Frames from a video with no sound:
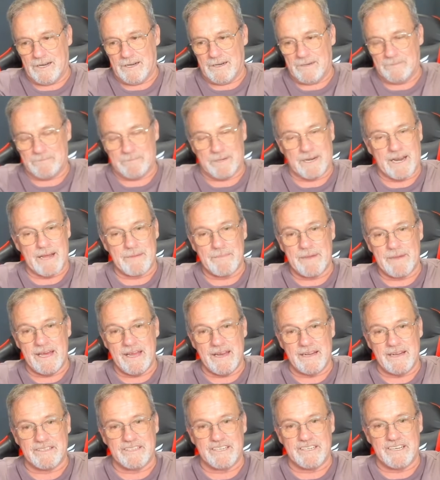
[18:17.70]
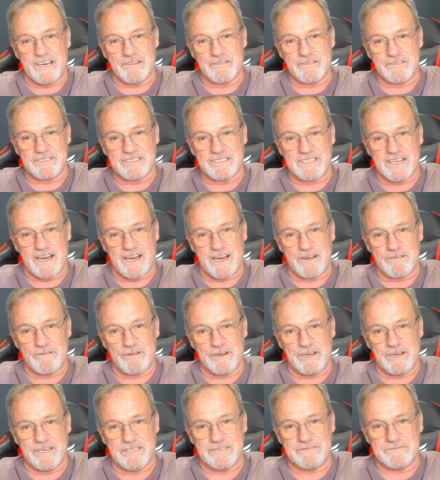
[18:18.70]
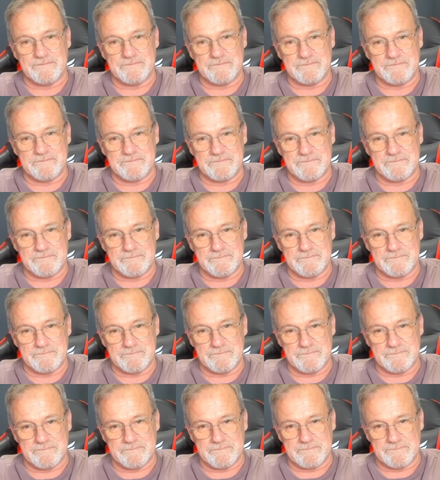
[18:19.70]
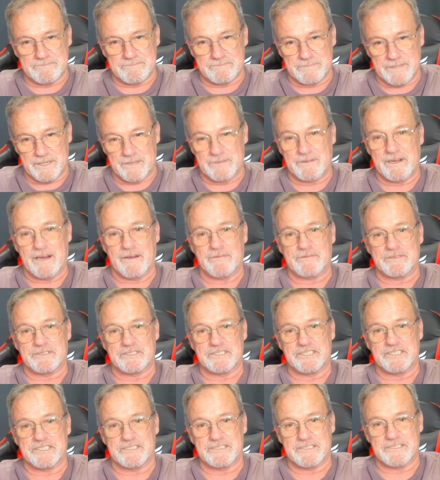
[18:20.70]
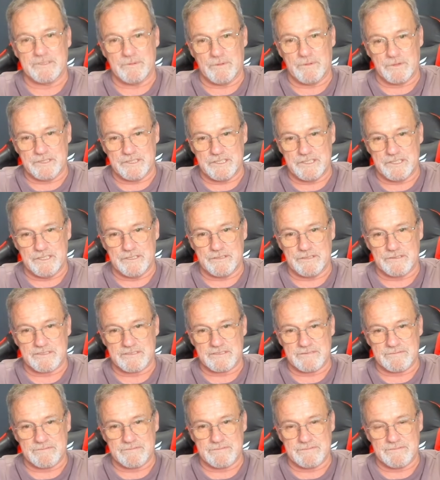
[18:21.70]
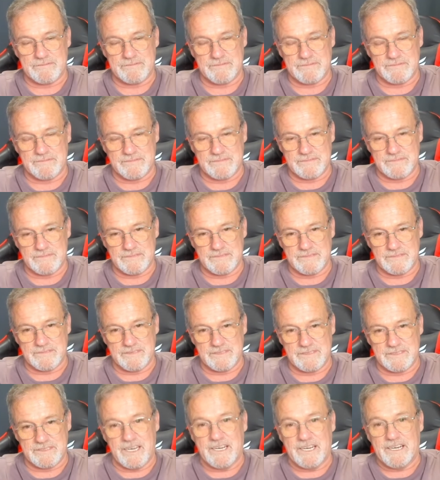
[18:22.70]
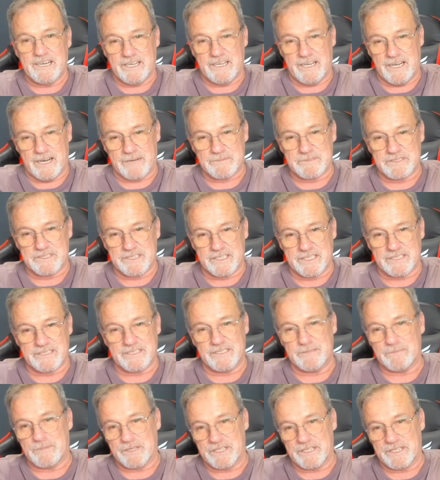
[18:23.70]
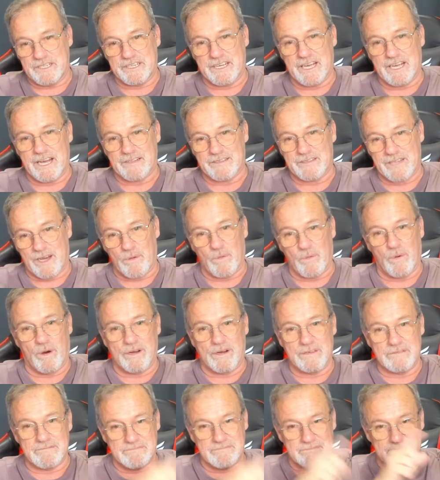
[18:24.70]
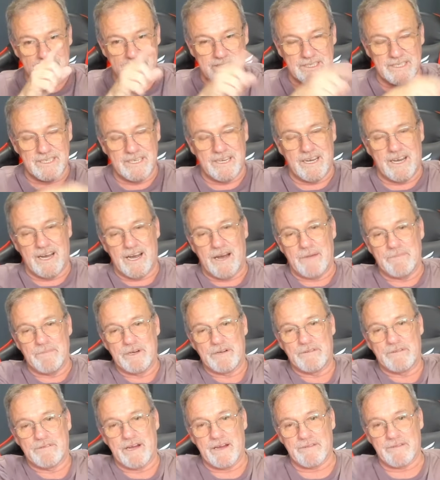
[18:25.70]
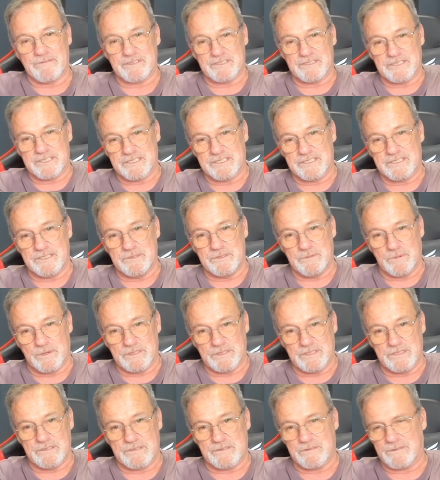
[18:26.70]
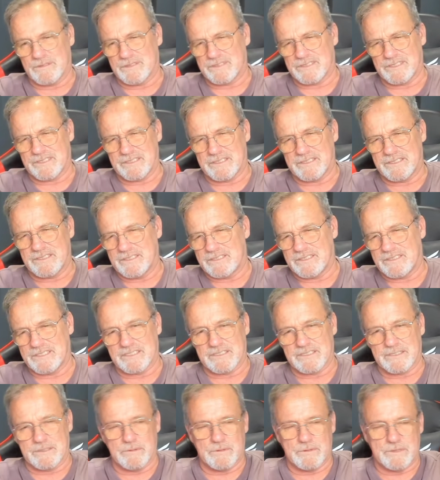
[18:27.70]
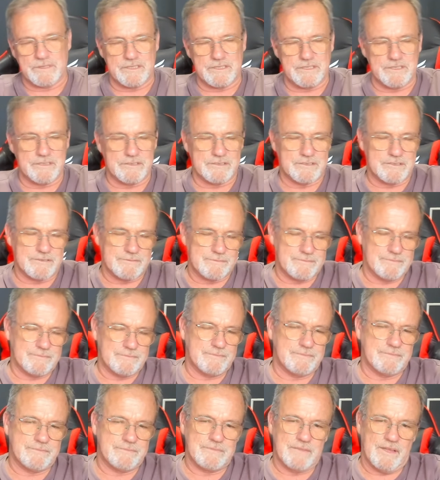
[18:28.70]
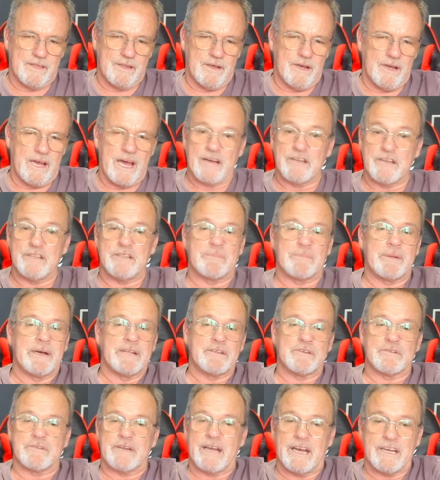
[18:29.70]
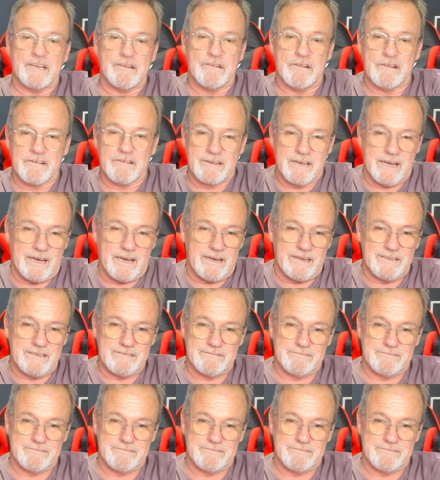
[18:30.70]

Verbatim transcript: But I made it the other side, right? Been around for 61 years. Yeah, I'm 60, but you count that one. I've been around for 61 years, well, 60, 61 years. How it depends on how you look at it.